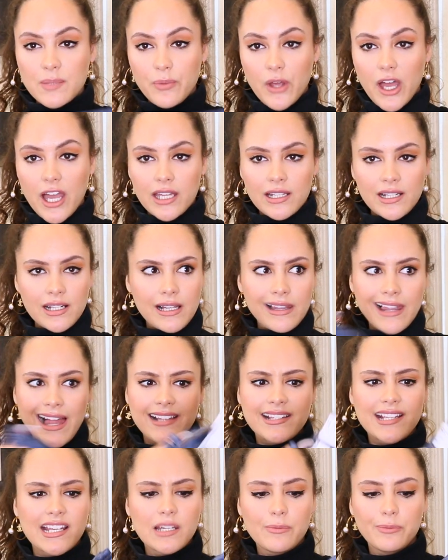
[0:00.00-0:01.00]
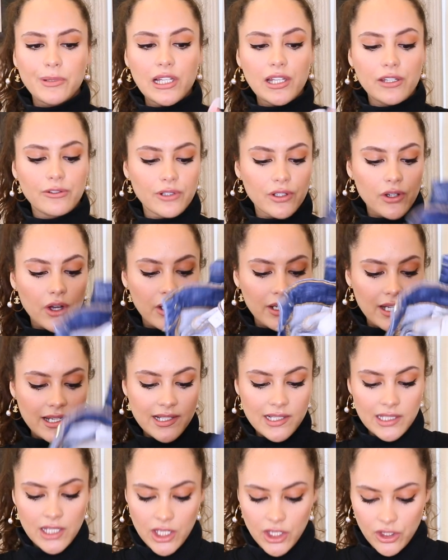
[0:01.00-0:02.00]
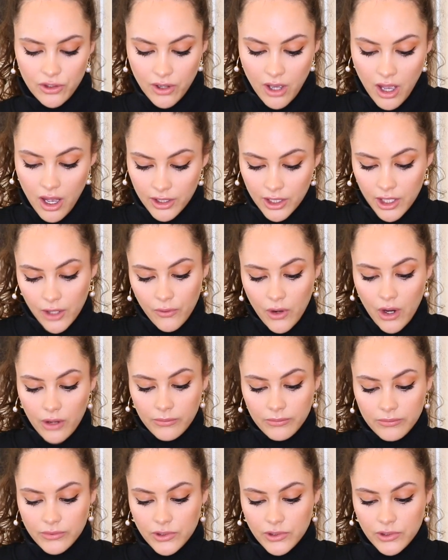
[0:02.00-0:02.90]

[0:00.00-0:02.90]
but in a classic blue. And honestly, you can't go wrong.